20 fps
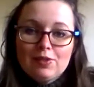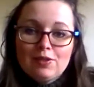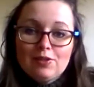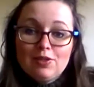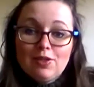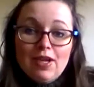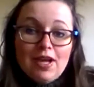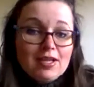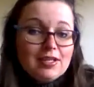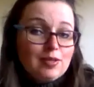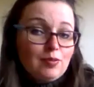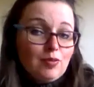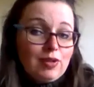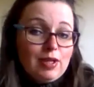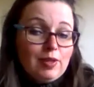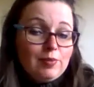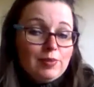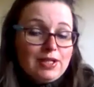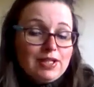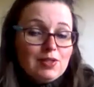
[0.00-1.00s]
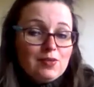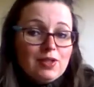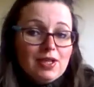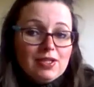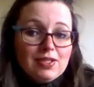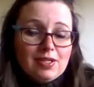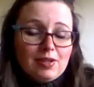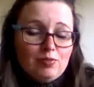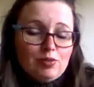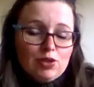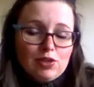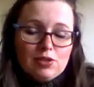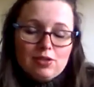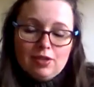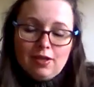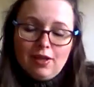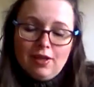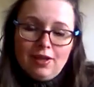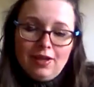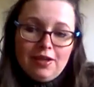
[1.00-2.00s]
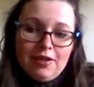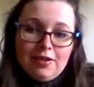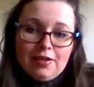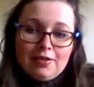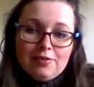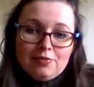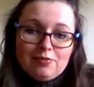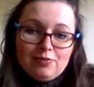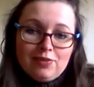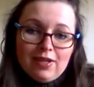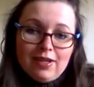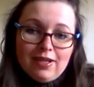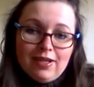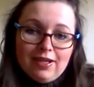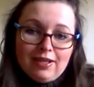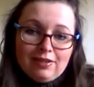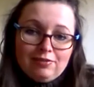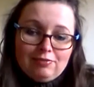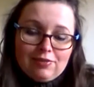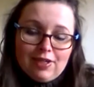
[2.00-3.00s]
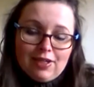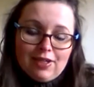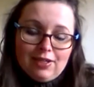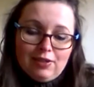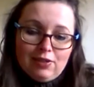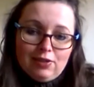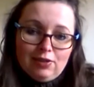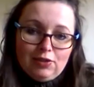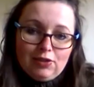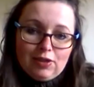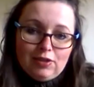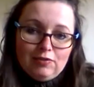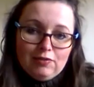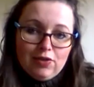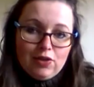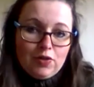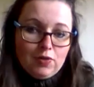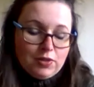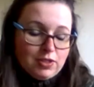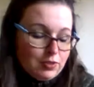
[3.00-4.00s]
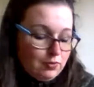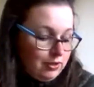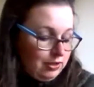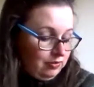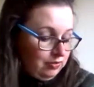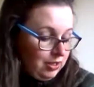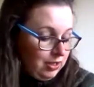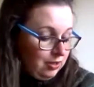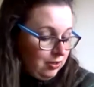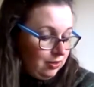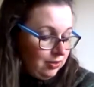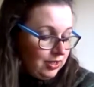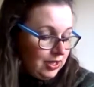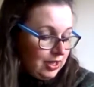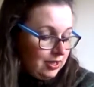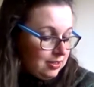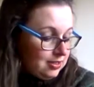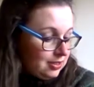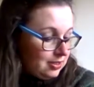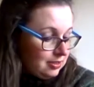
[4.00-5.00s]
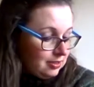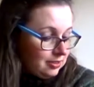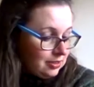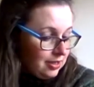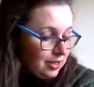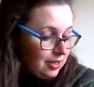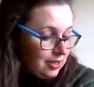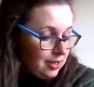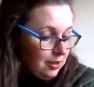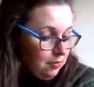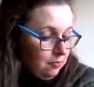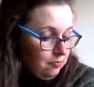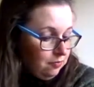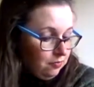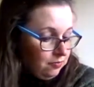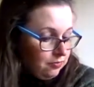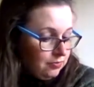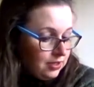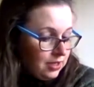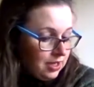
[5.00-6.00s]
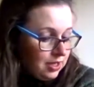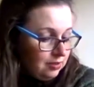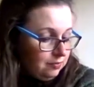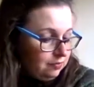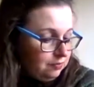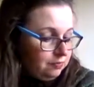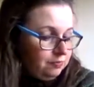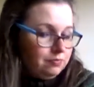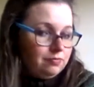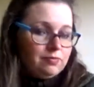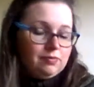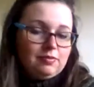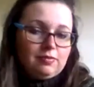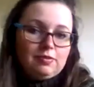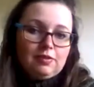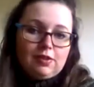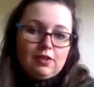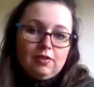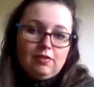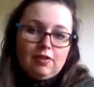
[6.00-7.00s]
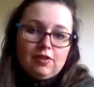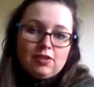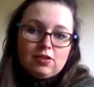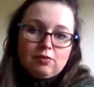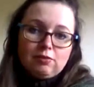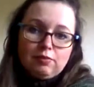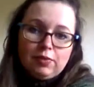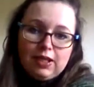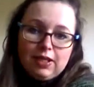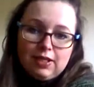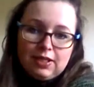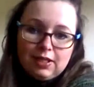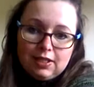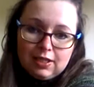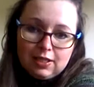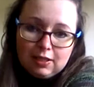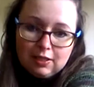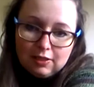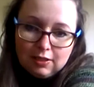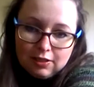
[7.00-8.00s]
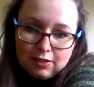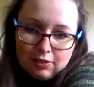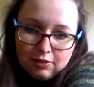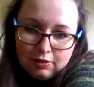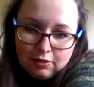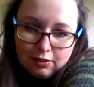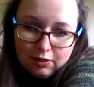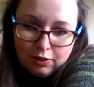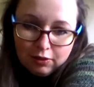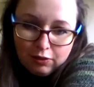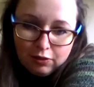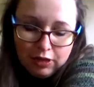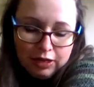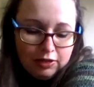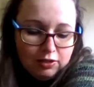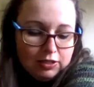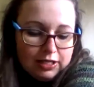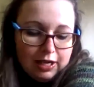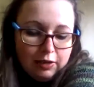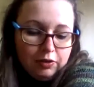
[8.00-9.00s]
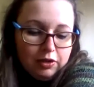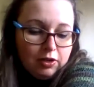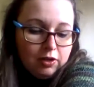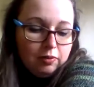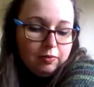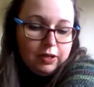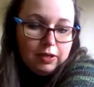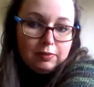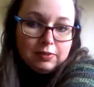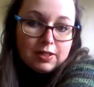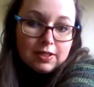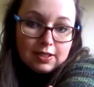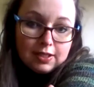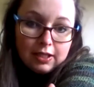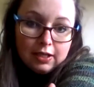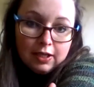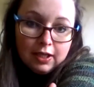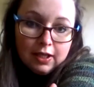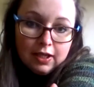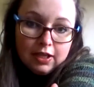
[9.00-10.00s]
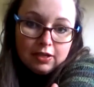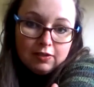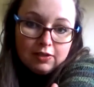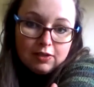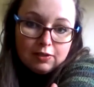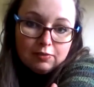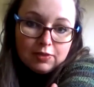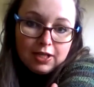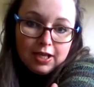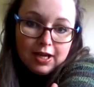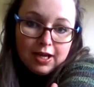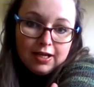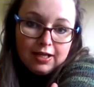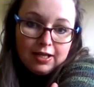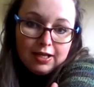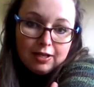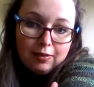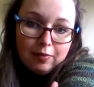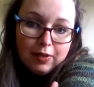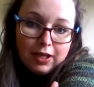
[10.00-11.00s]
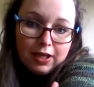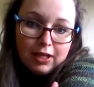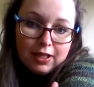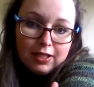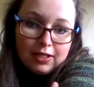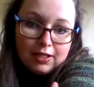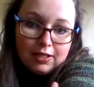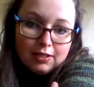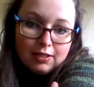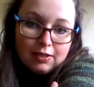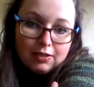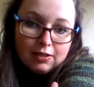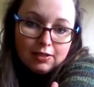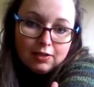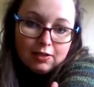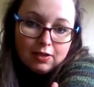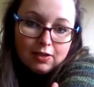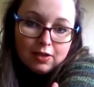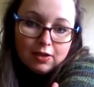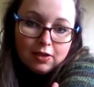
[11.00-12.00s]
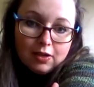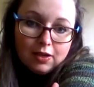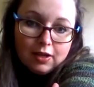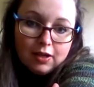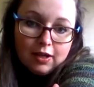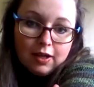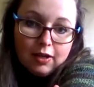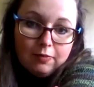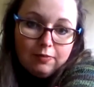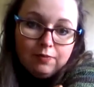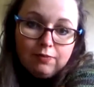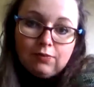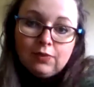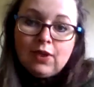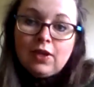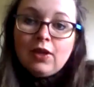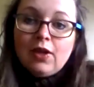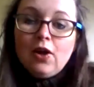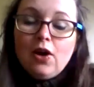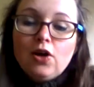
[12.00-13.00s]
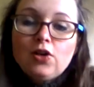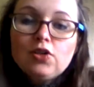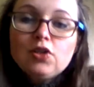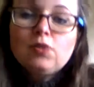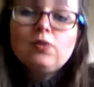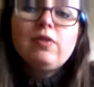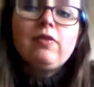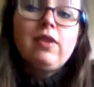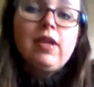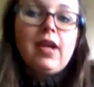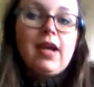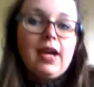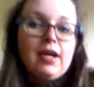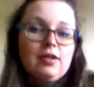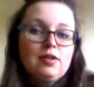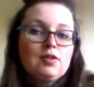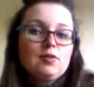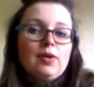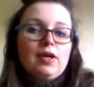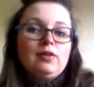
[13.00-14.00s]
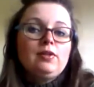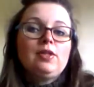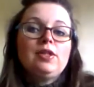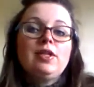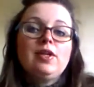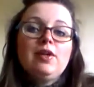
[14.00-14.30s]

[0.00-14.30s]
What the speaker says: So yes, I'm really pleased with this. I'm just really not looking forward to weaving in all the ends. There is some beaded, I doubt you're going to be able to see, there's some tiny little beads on some of the yarn as well,